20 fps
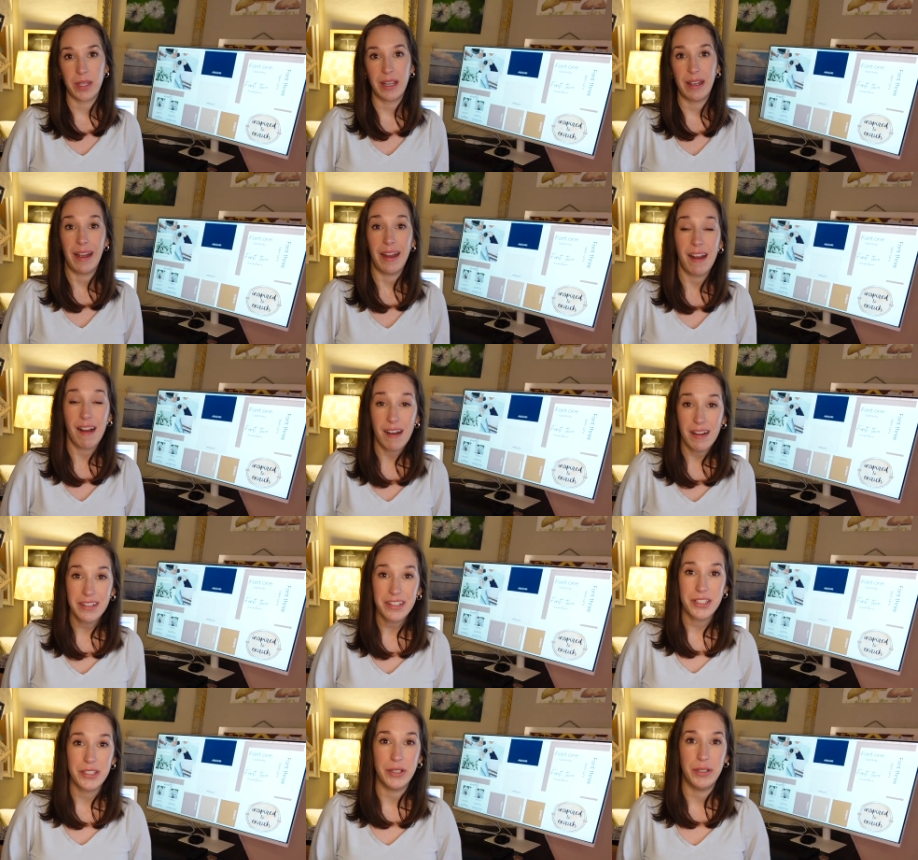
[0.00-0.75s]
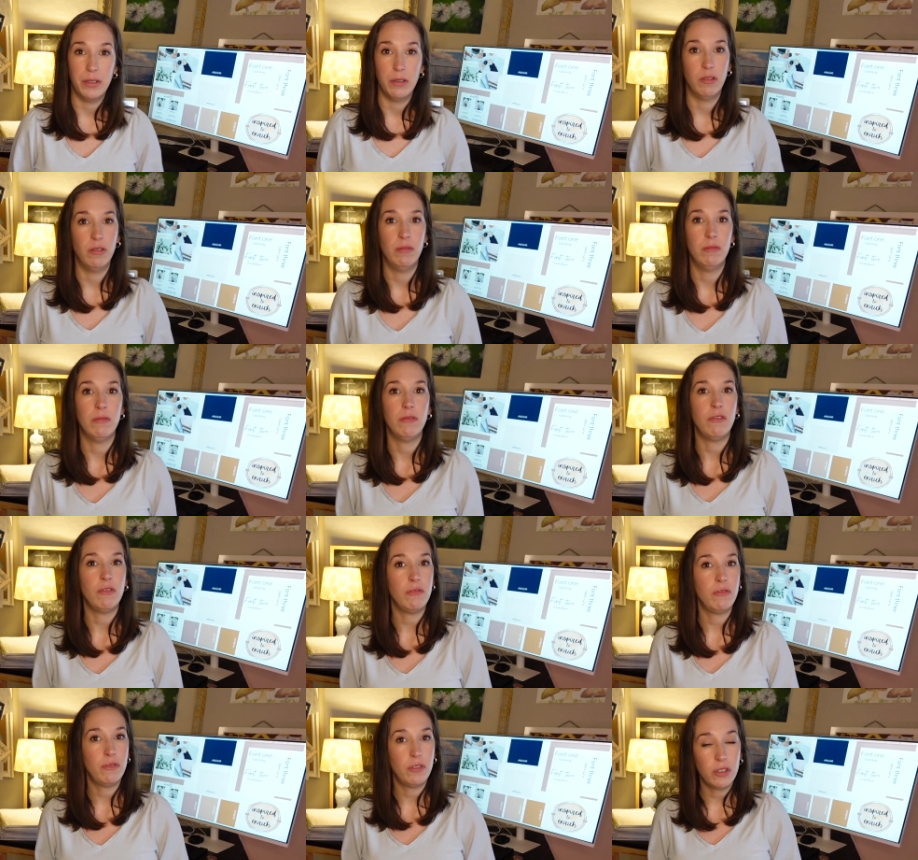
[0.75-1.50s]
I also
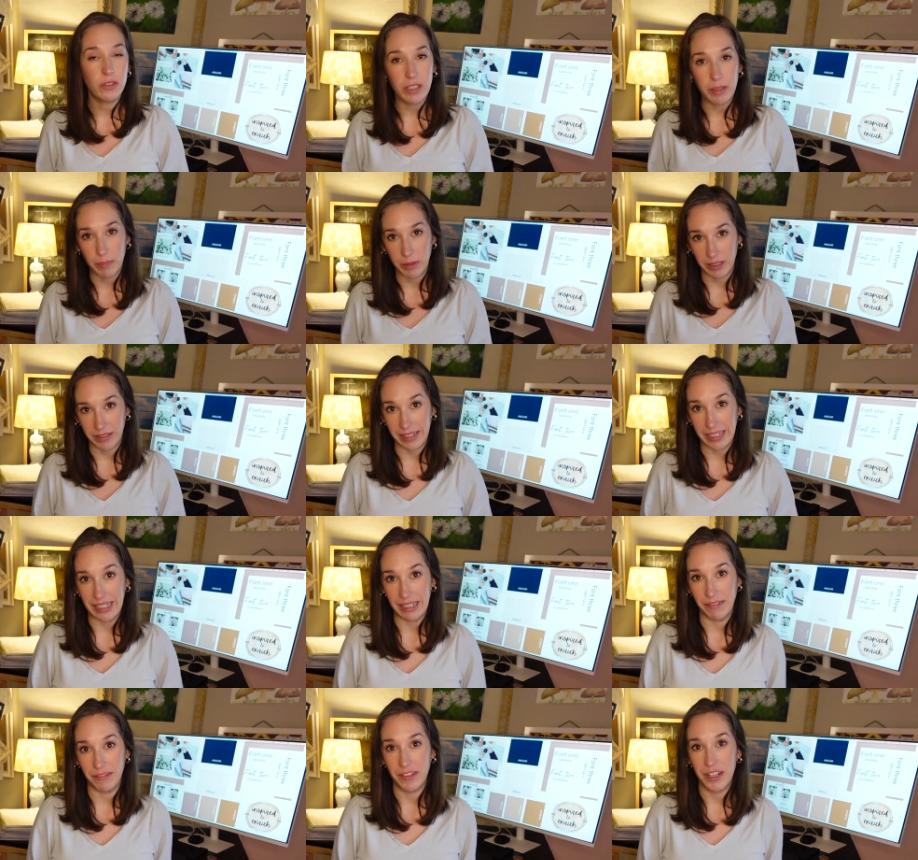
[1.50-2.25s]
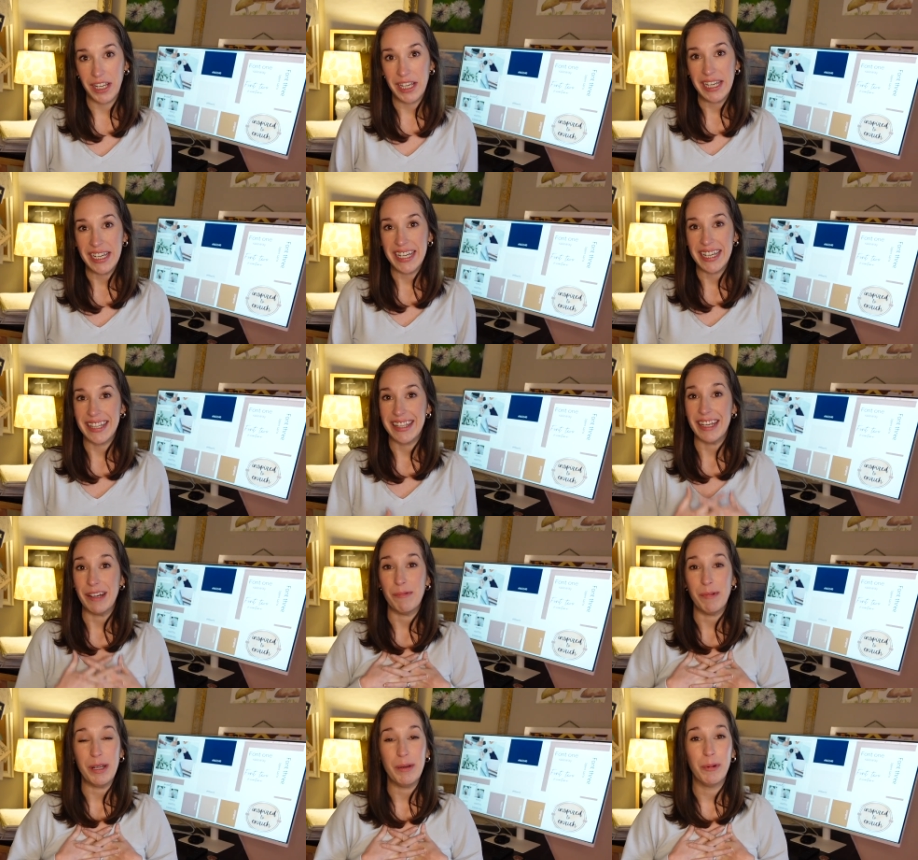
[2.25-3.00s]
fully believe
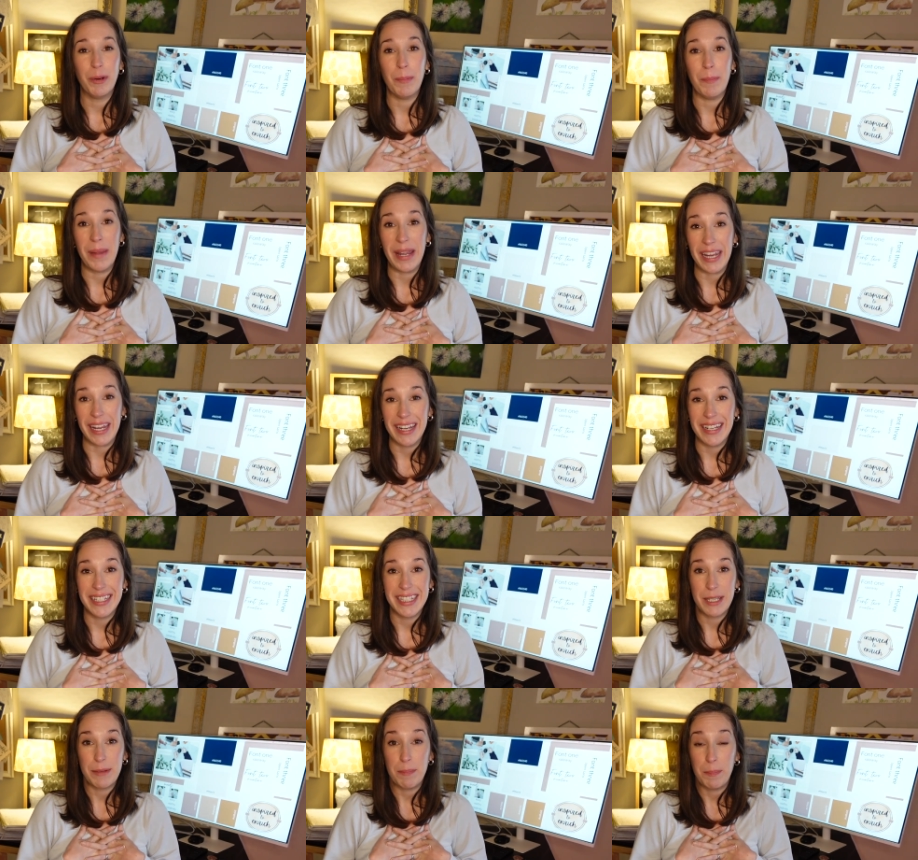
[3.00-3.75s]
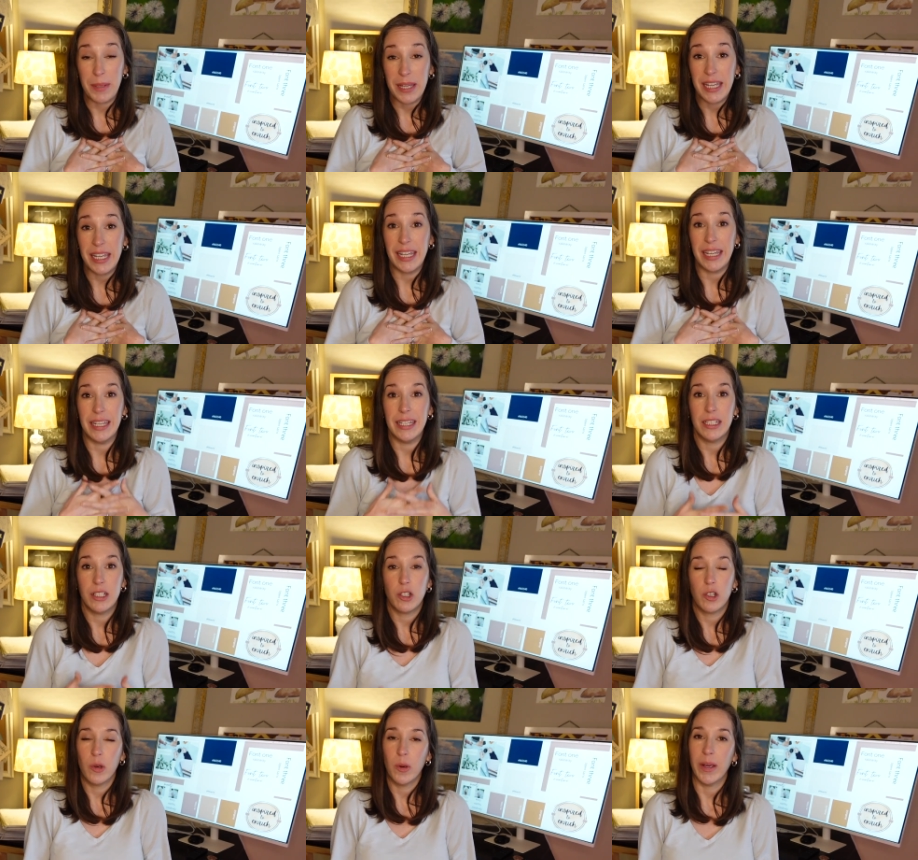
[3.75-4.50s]
that we were made to be
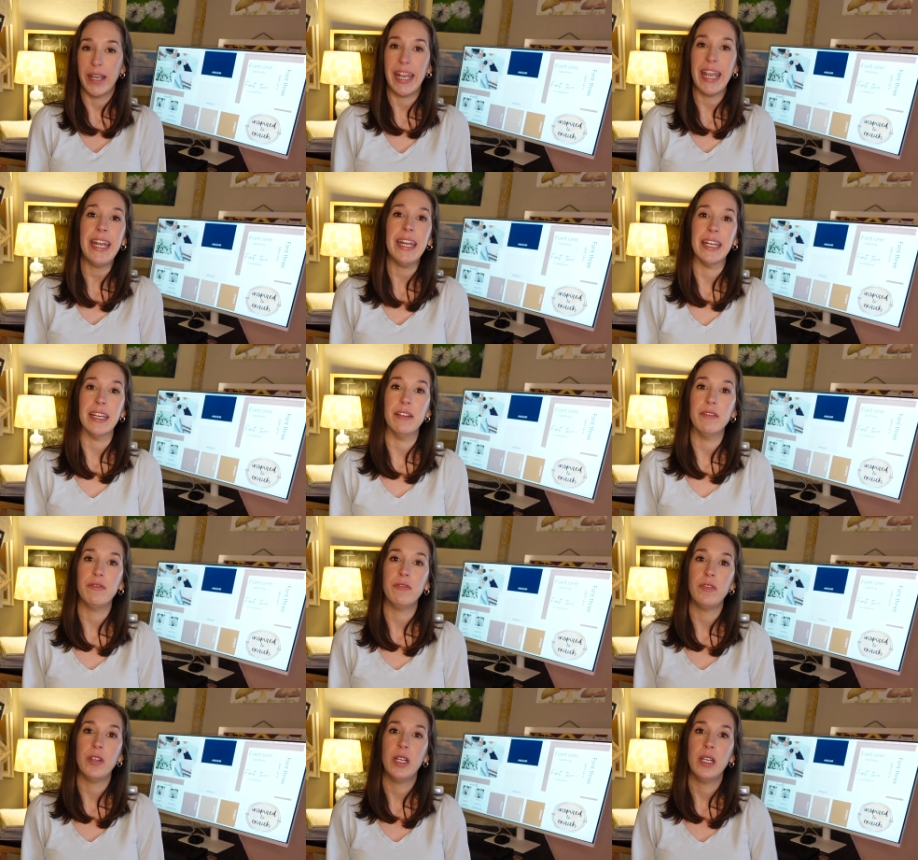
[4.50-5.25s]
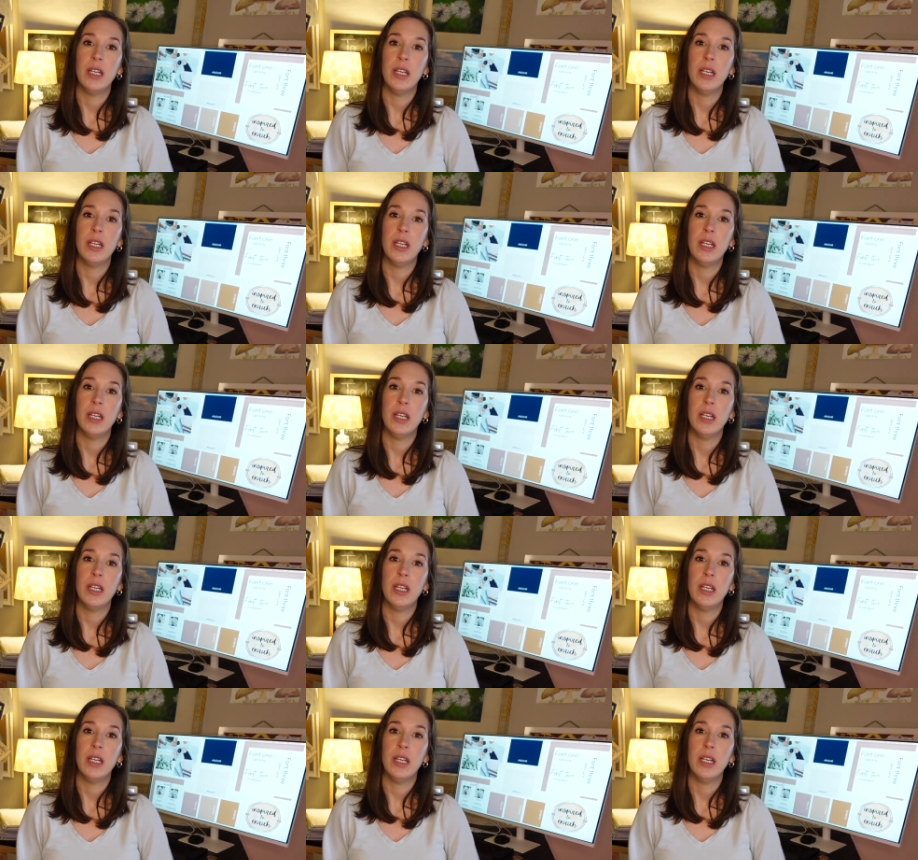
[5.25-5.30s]
creative.